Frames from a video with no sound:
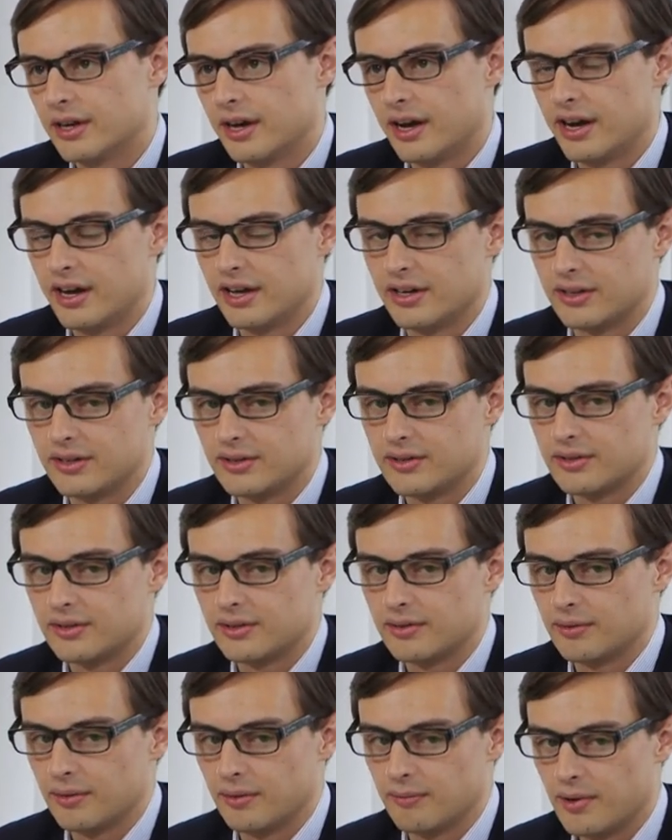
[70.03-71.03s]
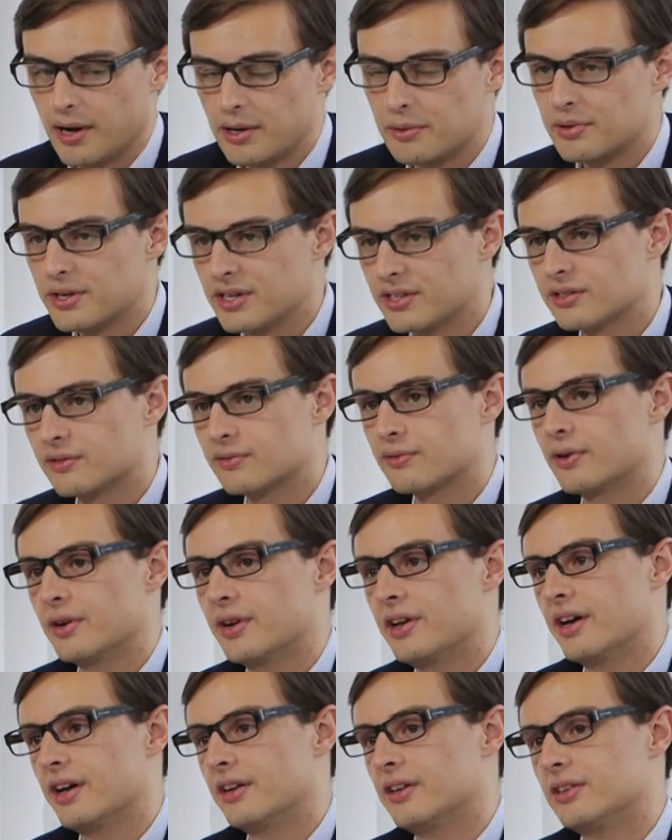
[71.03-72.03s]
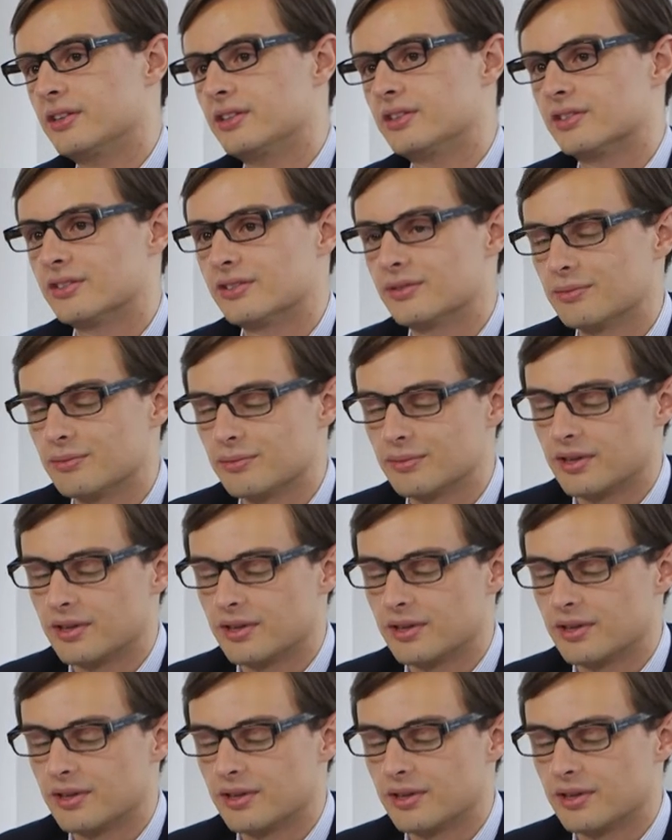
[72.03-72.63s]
And one reason for that is